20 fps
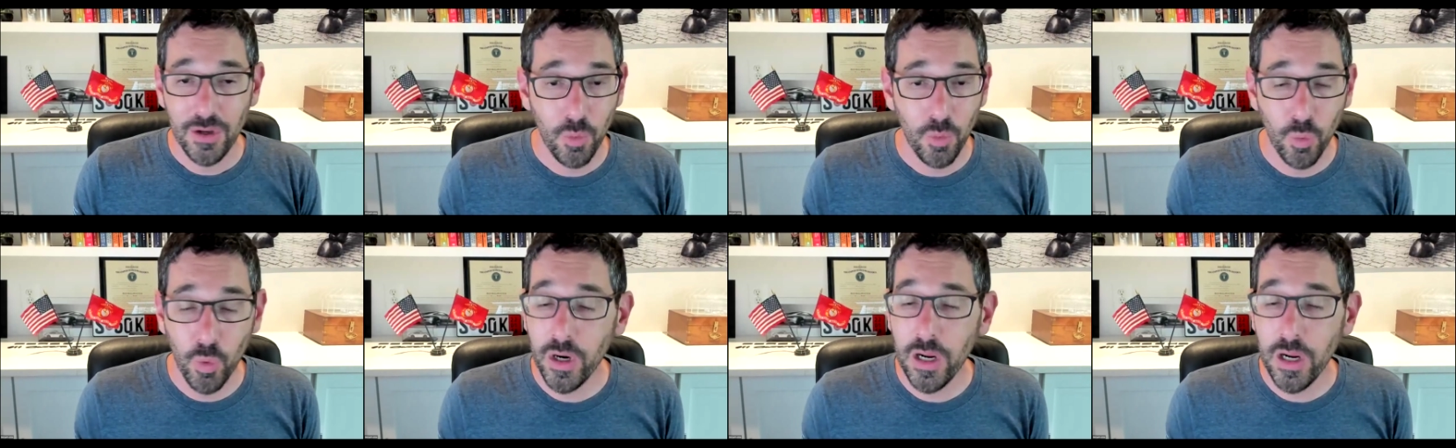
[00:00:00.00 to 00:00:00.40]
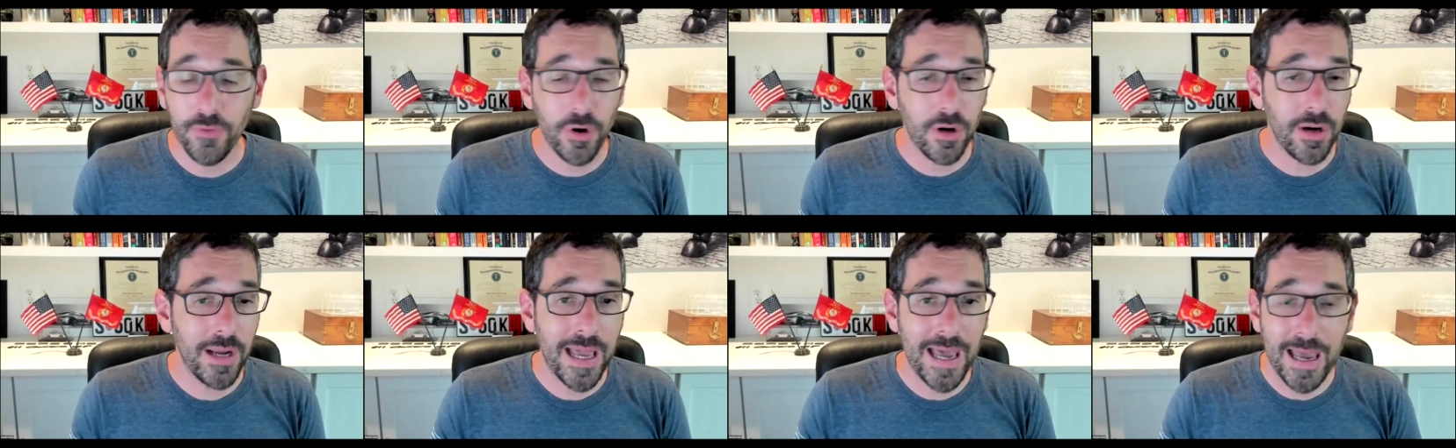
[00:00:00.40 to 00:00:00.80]

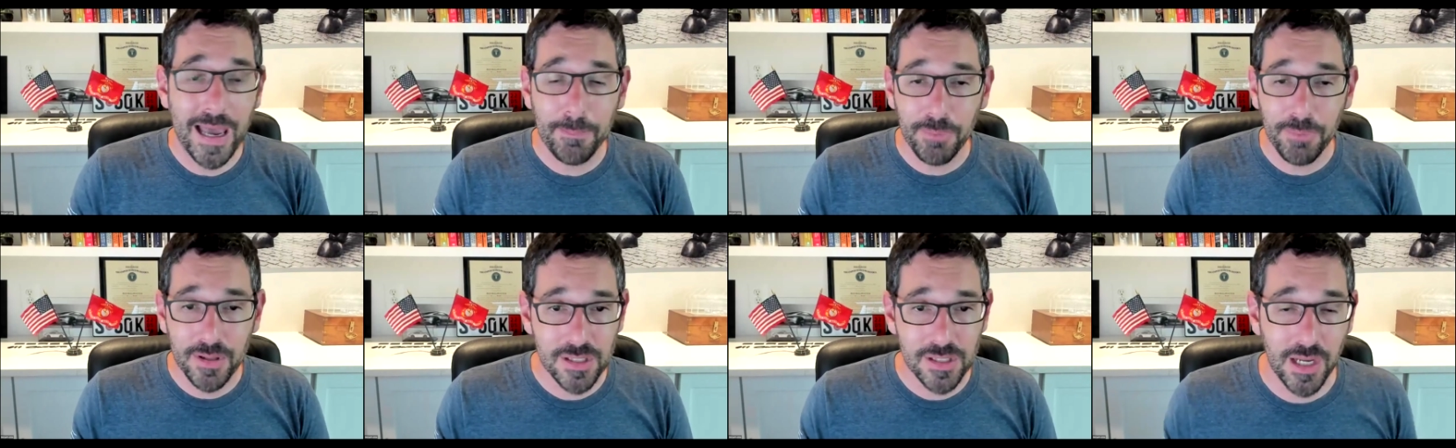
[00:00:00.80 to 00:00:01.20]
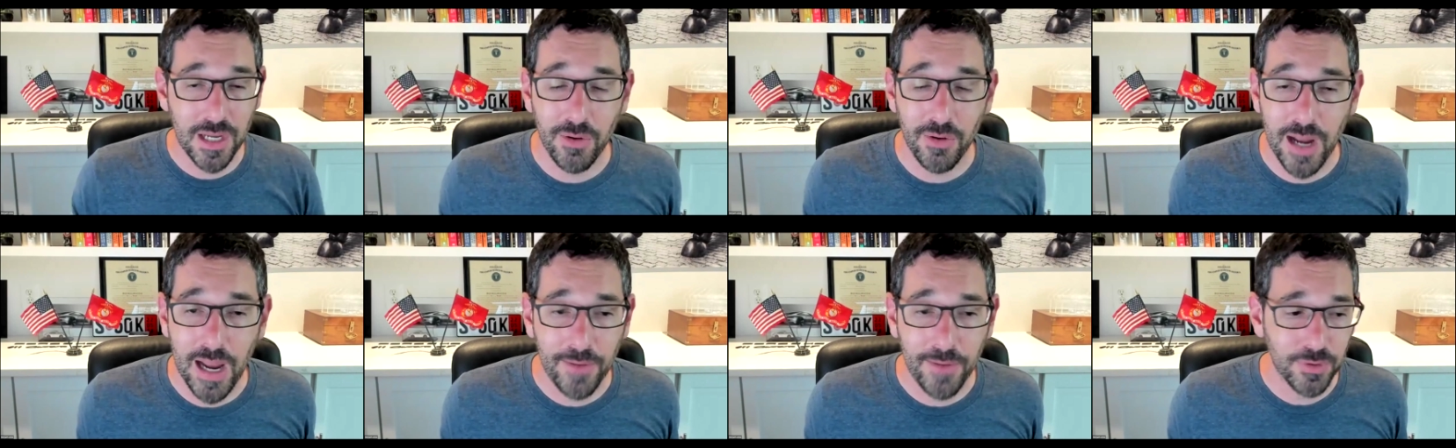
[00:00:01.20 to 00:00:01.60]
whatever happens
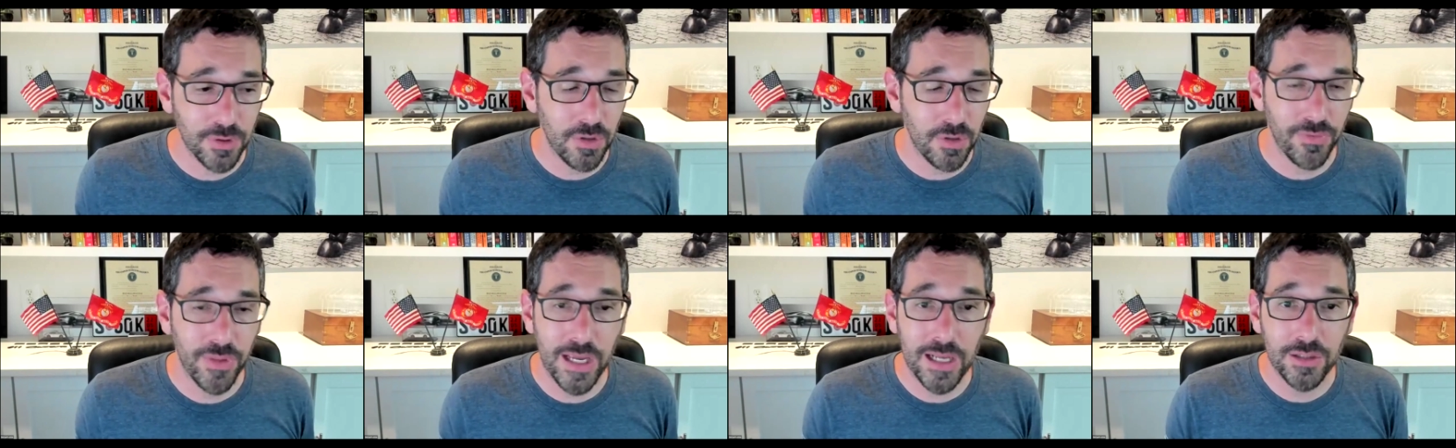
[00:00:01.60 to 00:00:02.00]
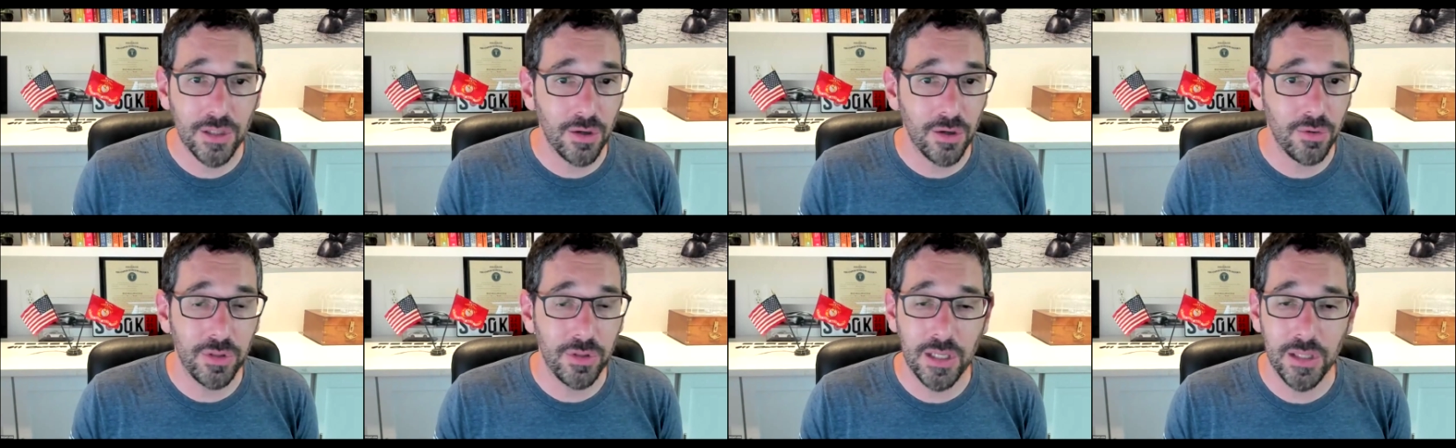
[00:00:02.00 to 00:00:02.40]
thereafter, if they
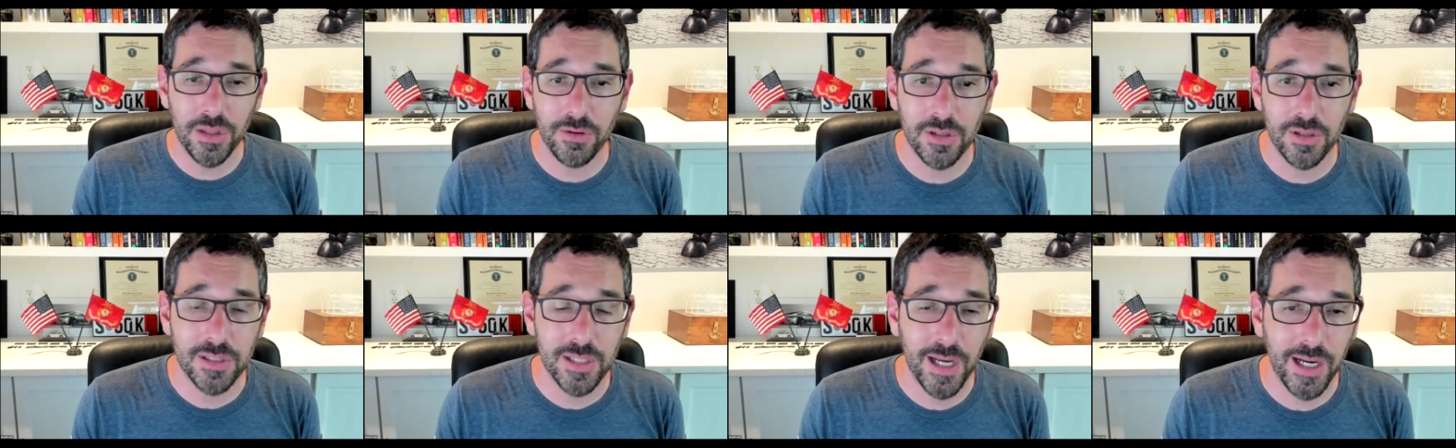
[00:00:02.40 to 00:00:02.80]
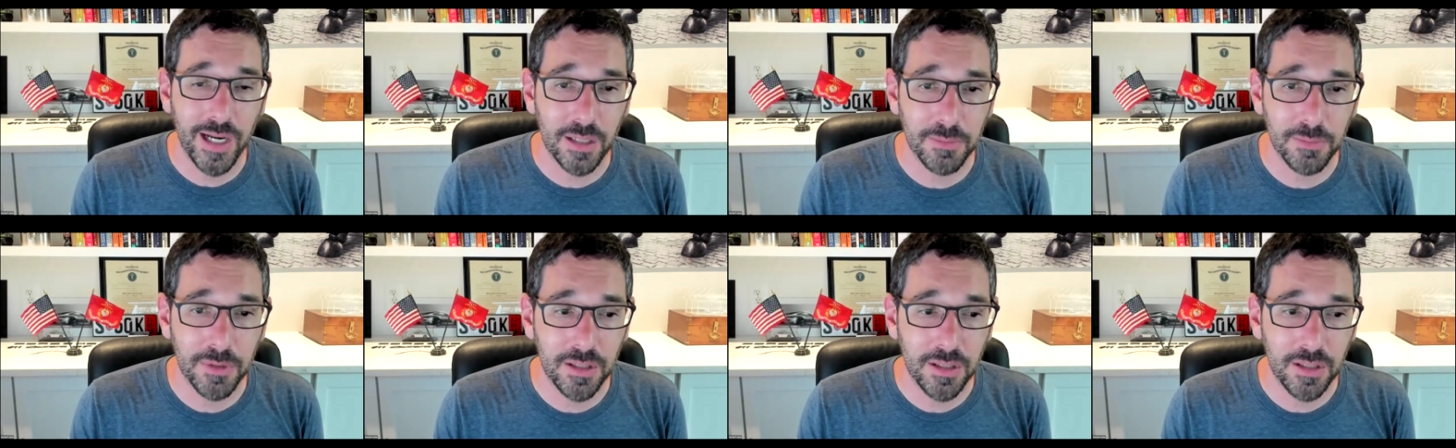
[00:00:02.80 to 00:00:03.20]
don't need their
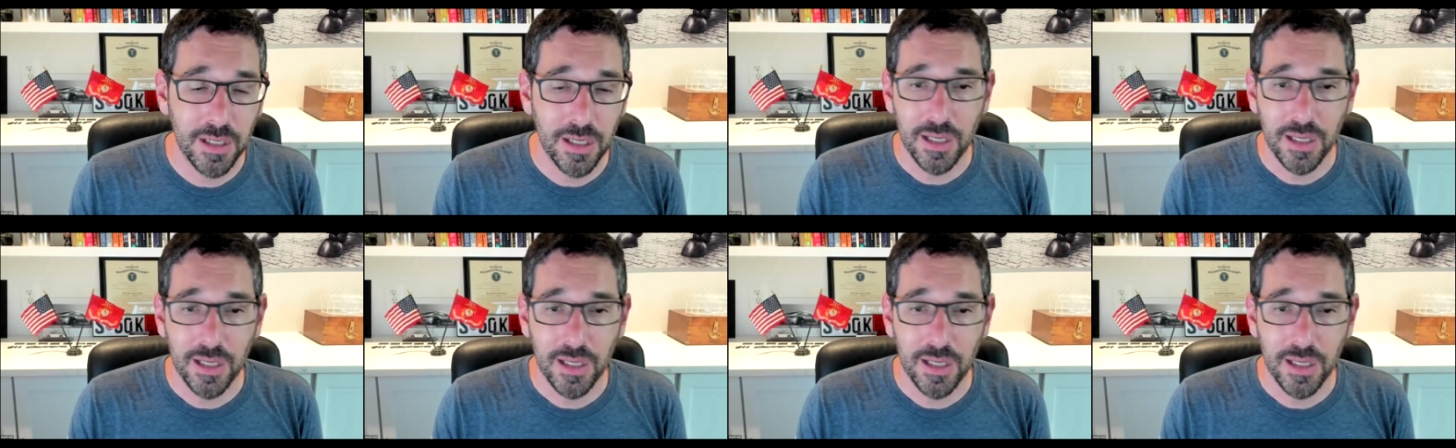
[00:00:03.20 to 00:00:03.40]
entitlement,